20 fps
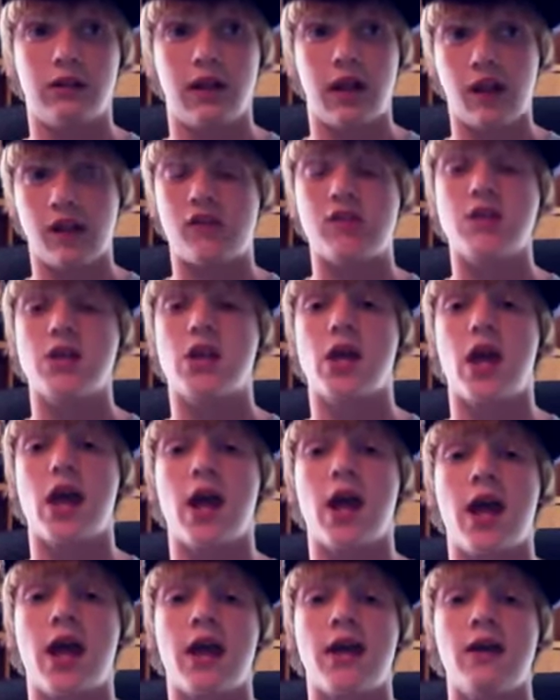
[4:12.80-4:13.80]

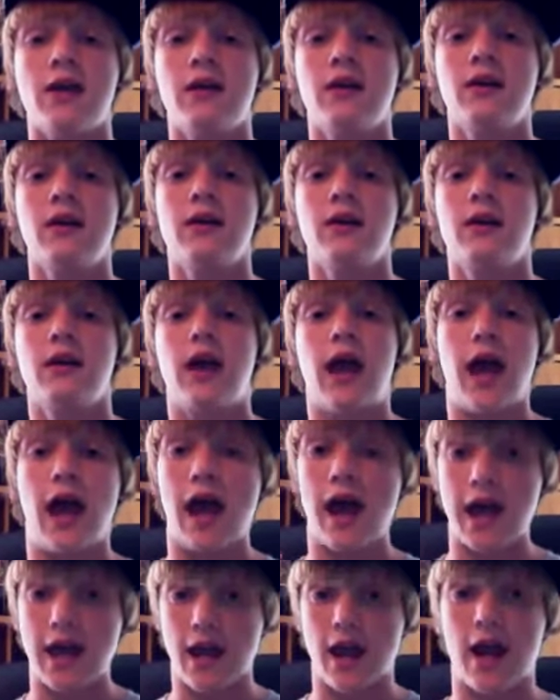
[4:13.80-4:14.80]
SDK,
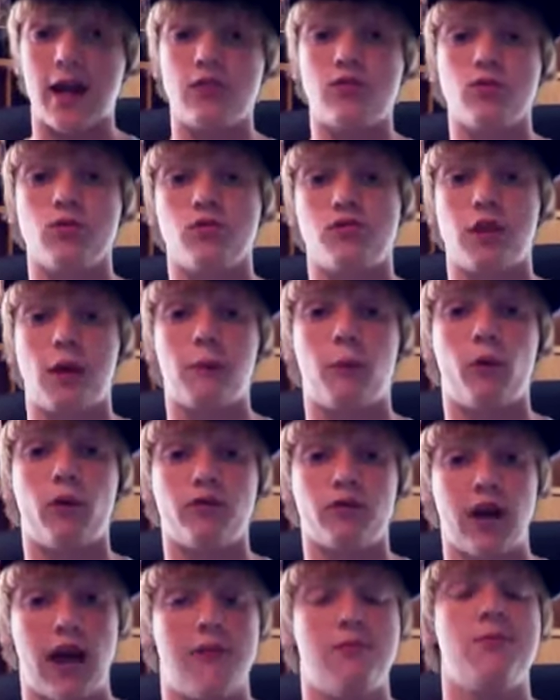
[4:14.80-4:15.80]
and iTunes
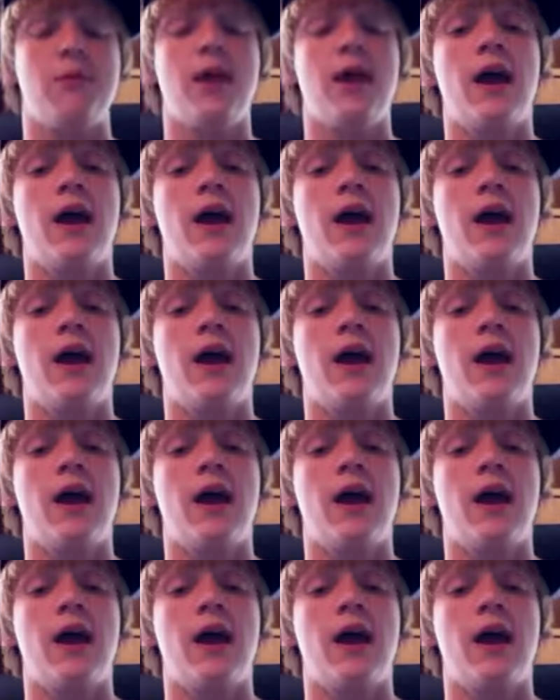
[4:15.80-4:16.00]
10.5.